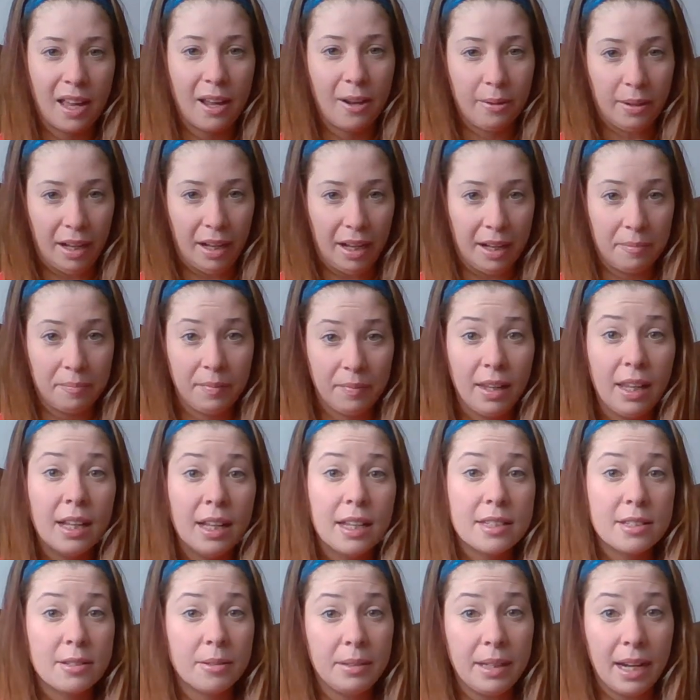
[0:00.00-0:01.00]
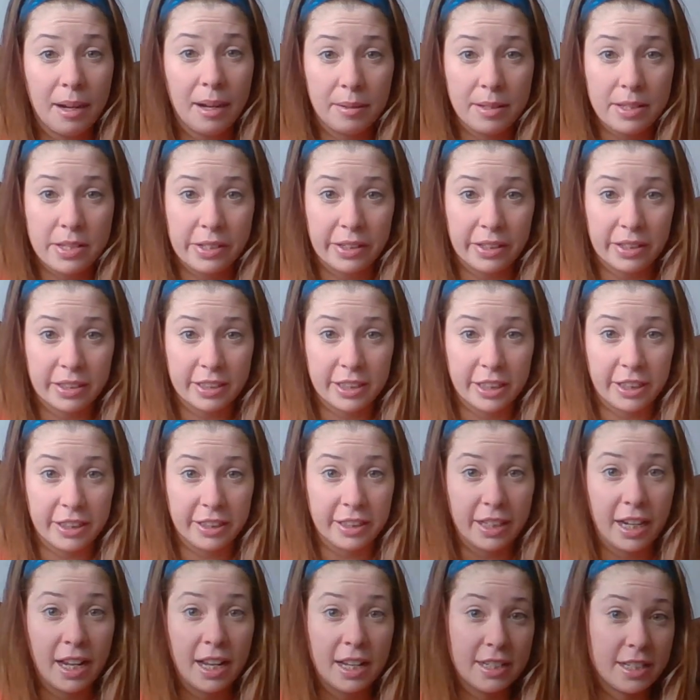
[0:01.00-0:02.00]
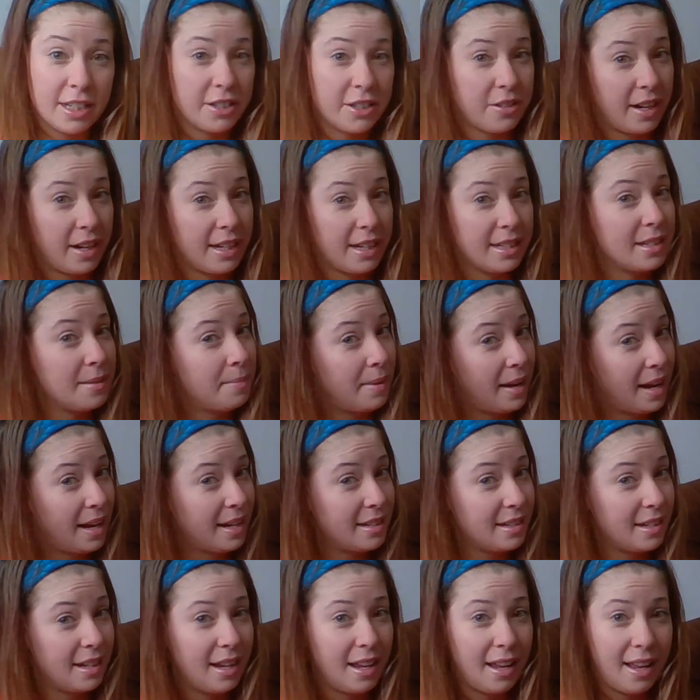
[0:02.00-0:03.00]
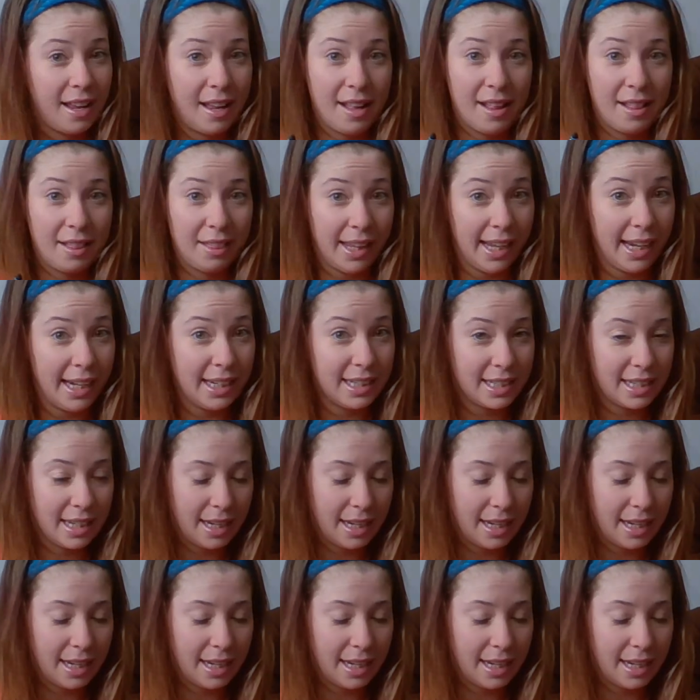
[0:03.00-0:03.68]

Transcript: Okay, so now it's your turn to try to bend light